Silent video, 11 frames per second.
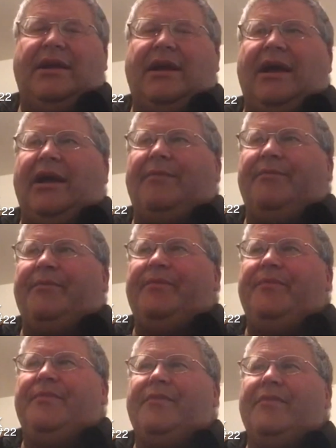And
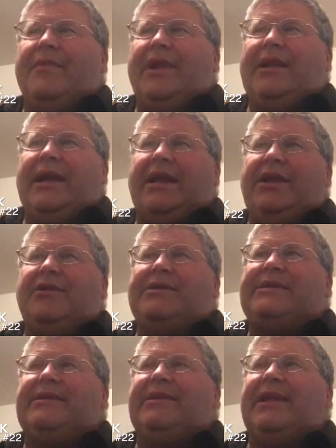kind of use
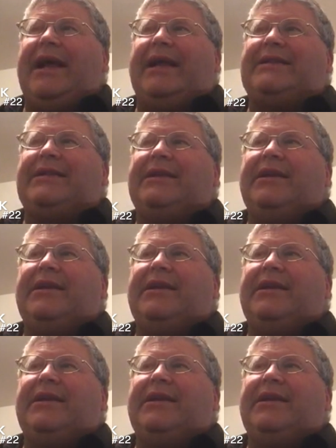that.